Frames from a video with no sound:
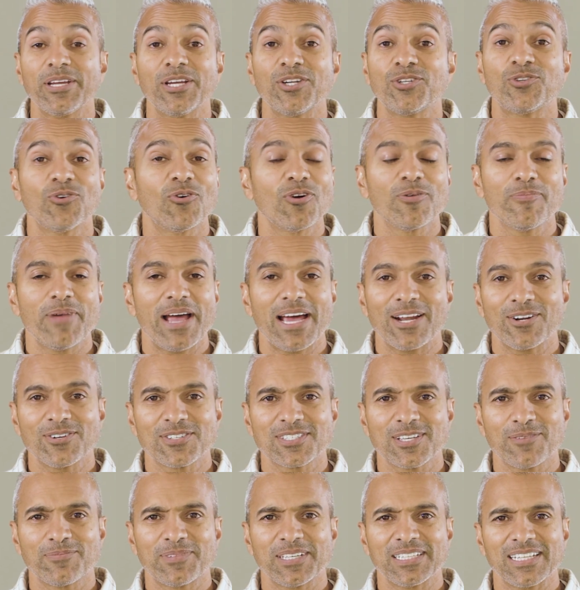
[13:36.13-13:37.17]
a doormat or
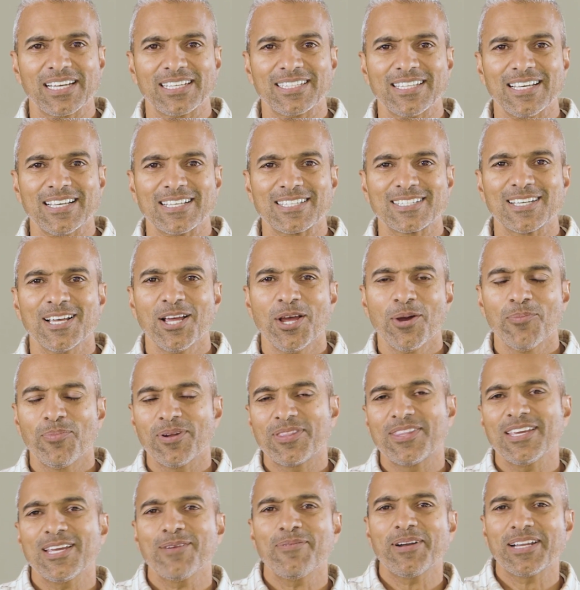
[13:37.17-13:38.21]
something like this. But
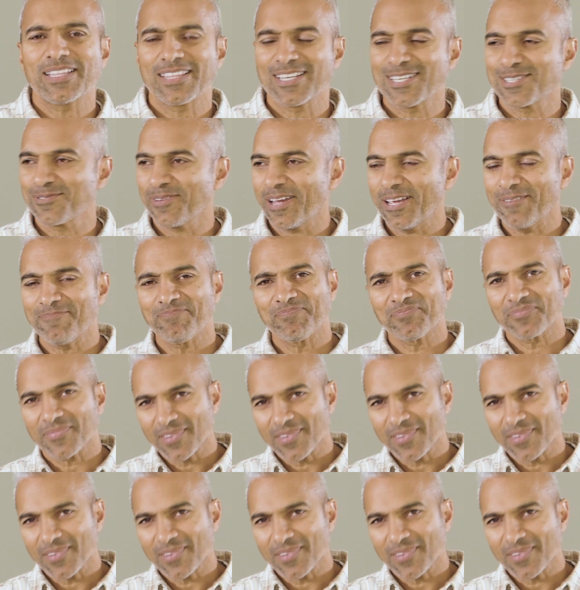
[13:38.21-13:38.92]
think about it this way.